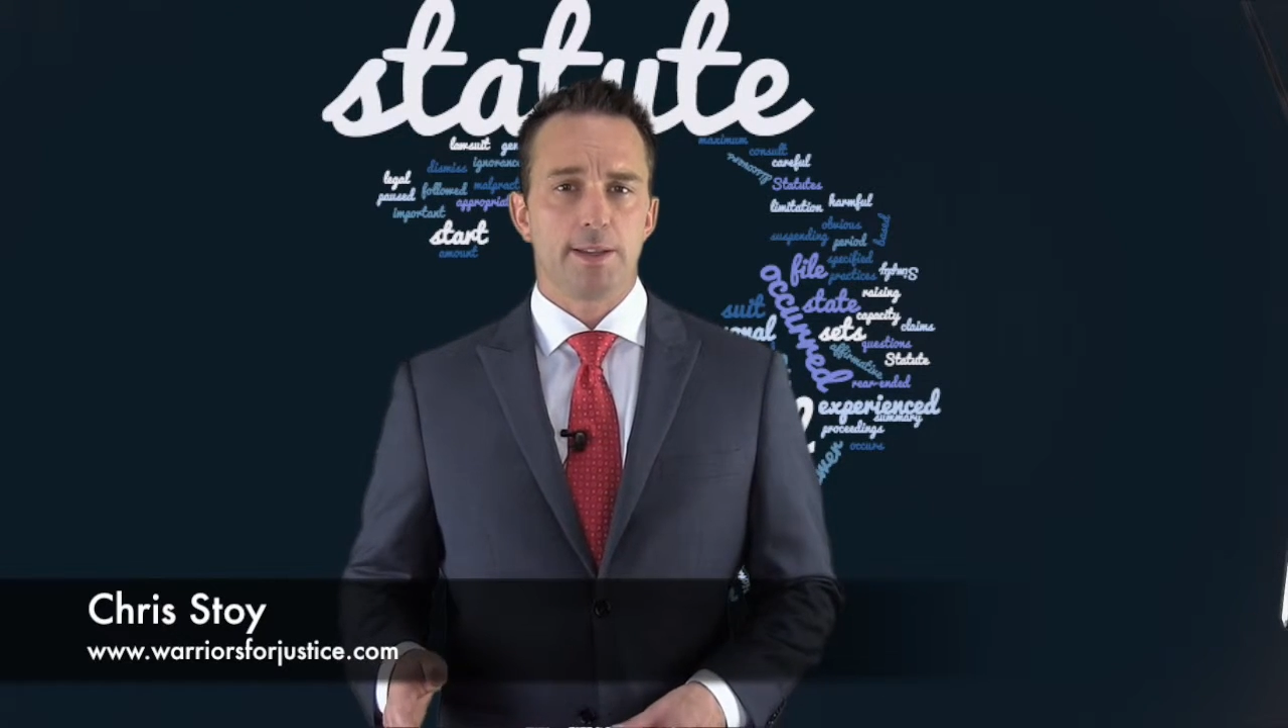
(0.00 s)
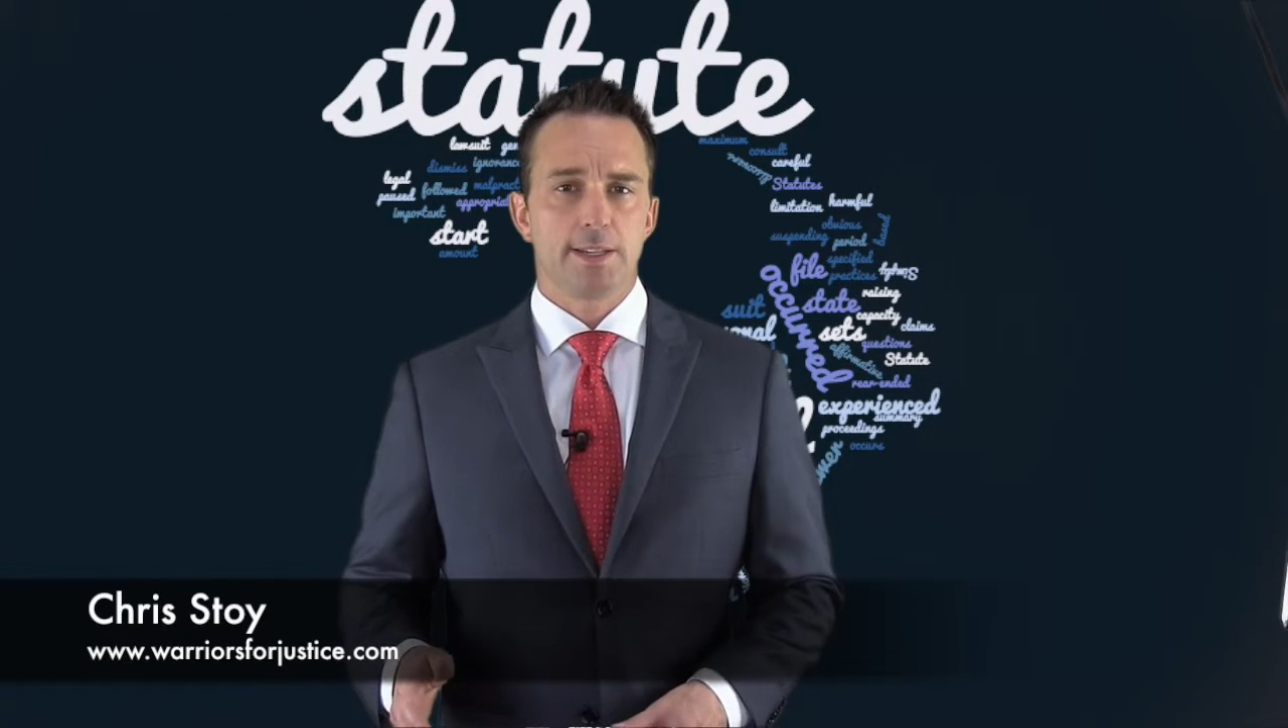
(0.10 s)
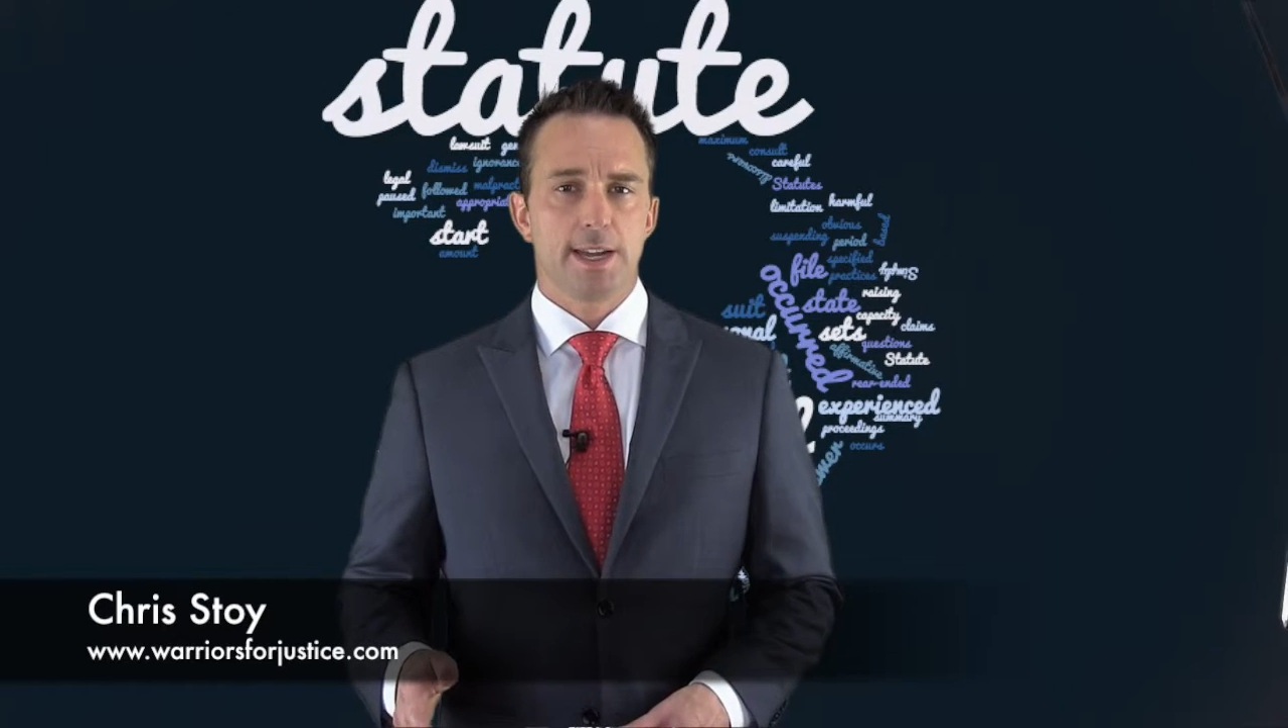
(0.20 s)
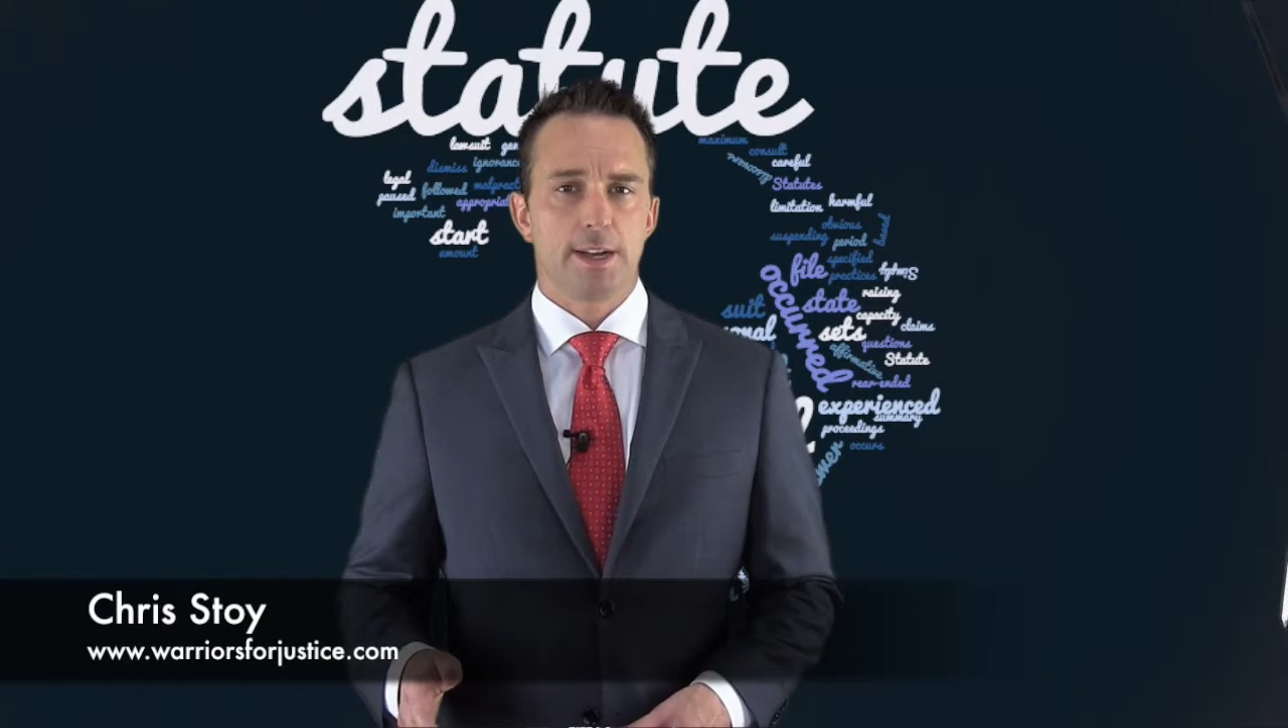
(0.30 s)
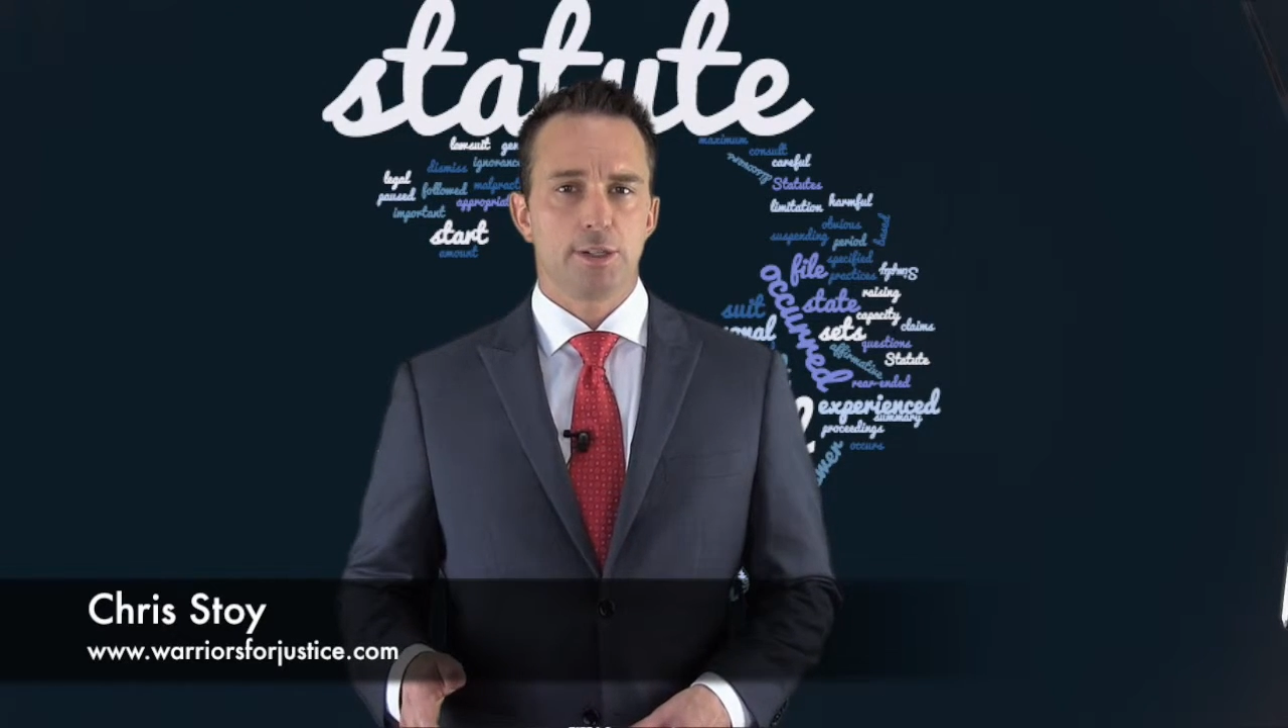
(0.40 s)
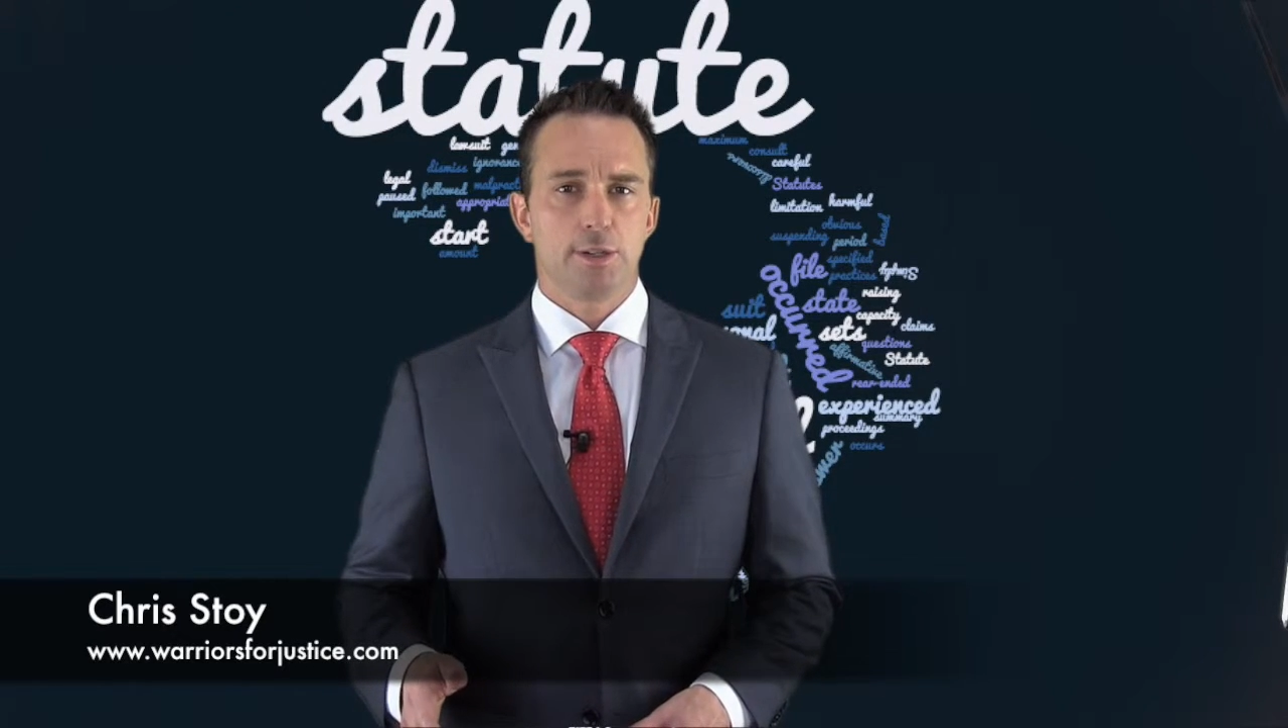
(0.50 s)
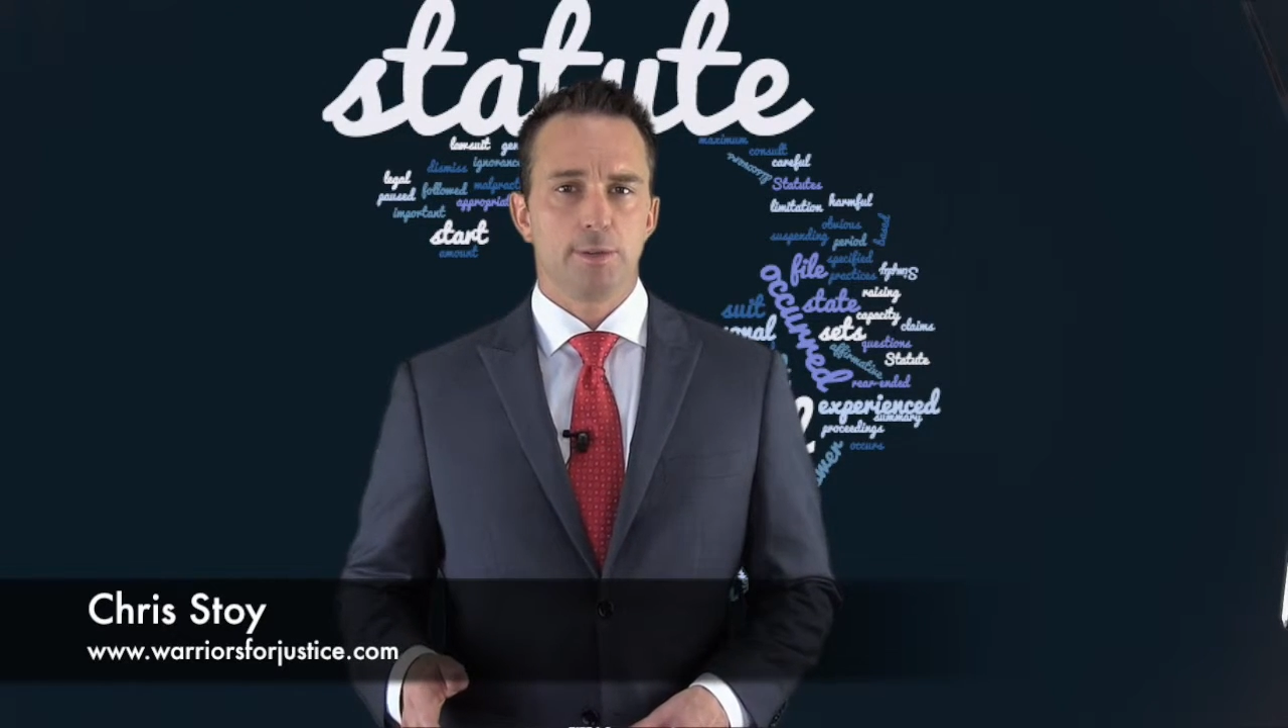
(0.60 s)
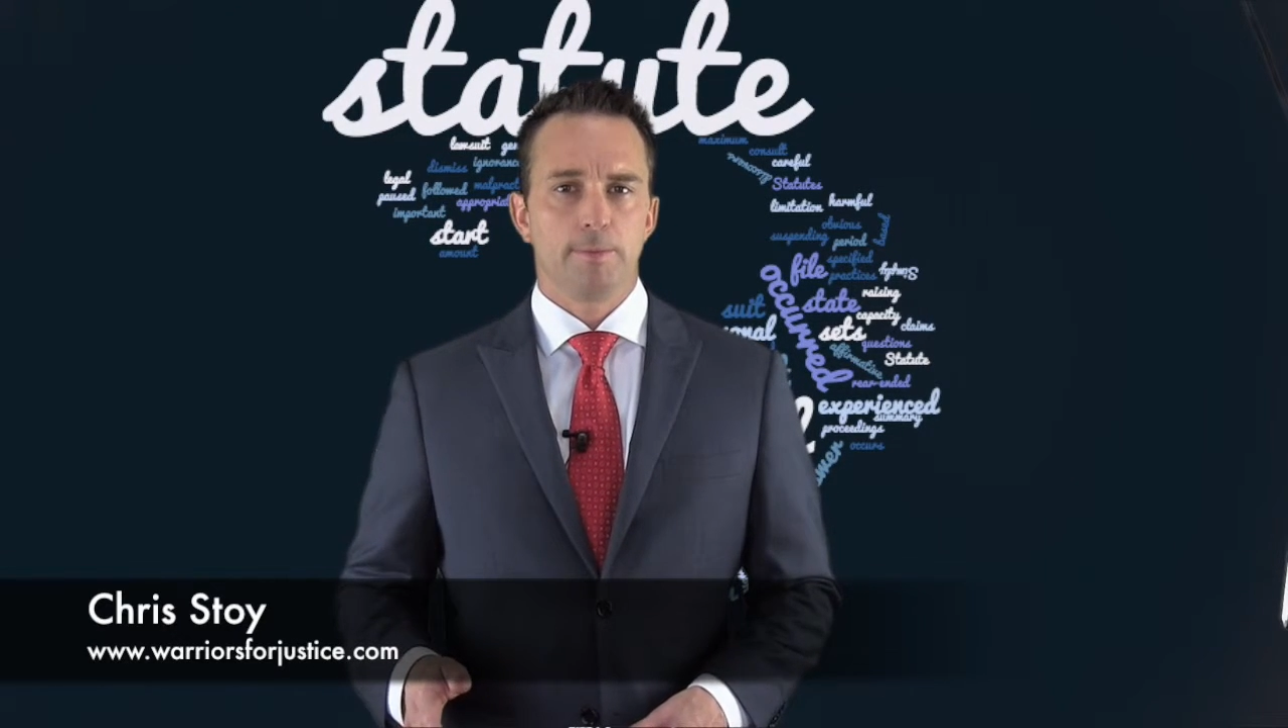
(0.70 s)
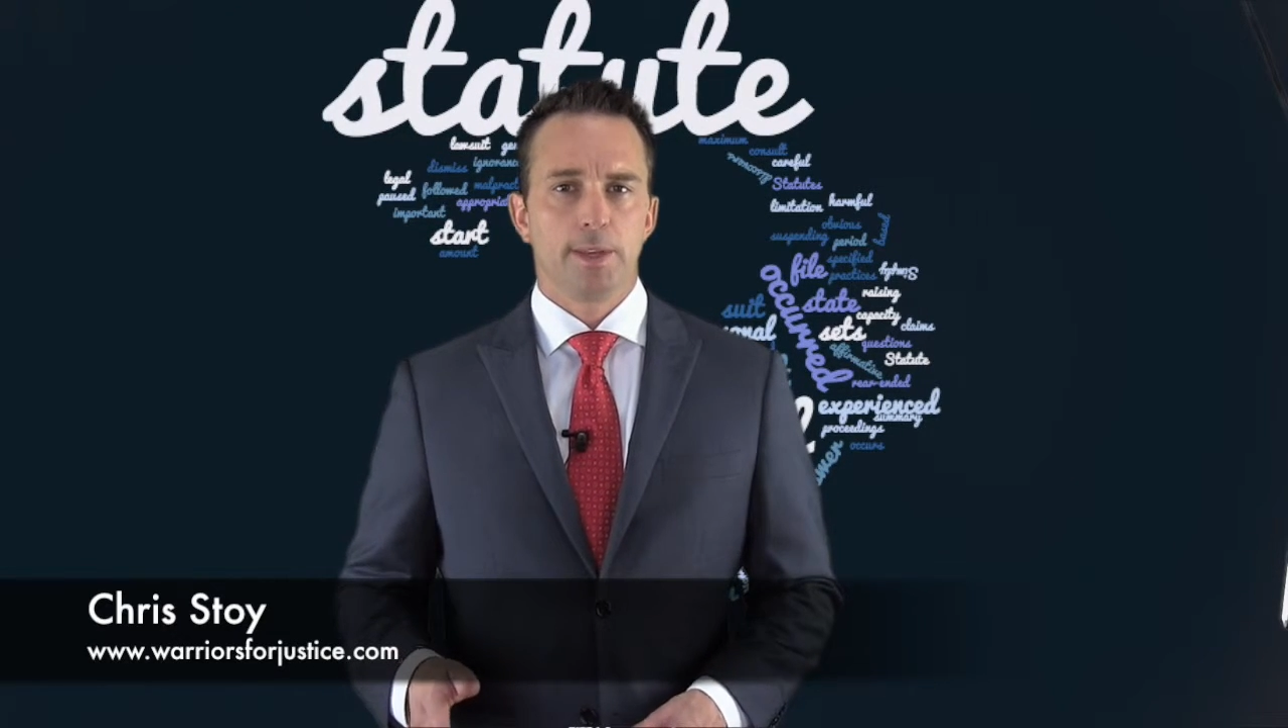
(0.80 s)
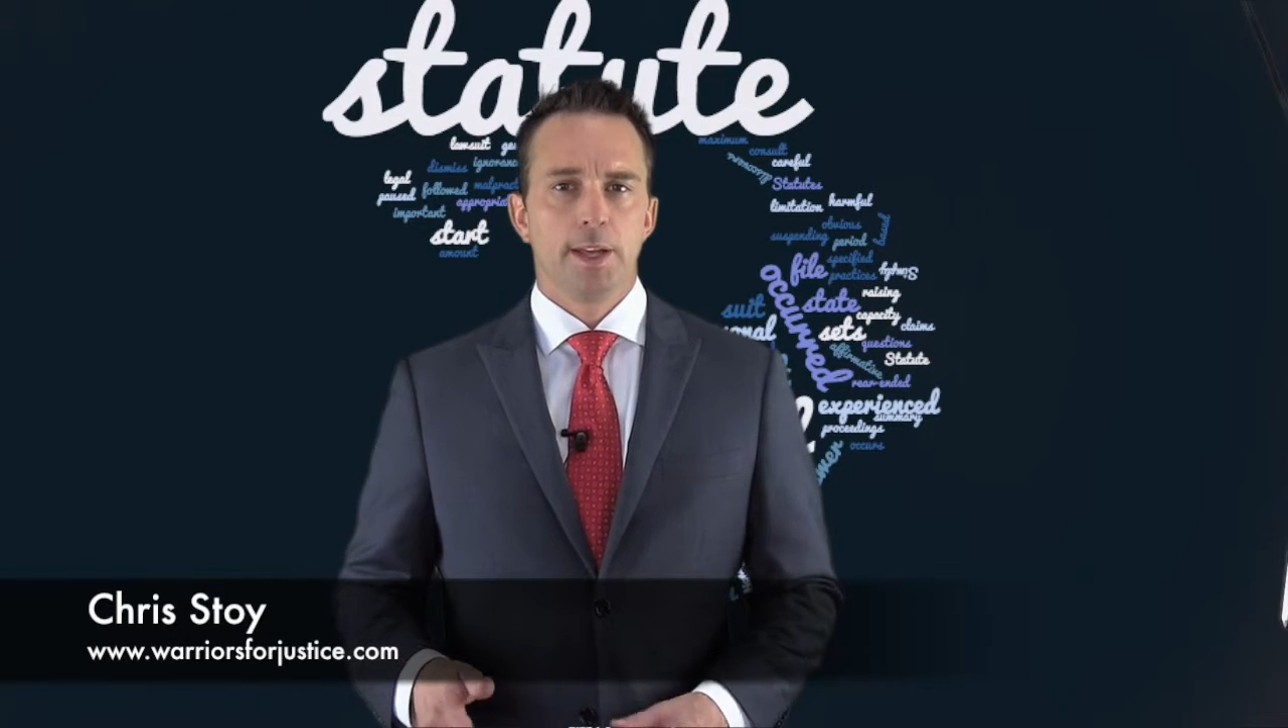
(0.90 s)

the statute.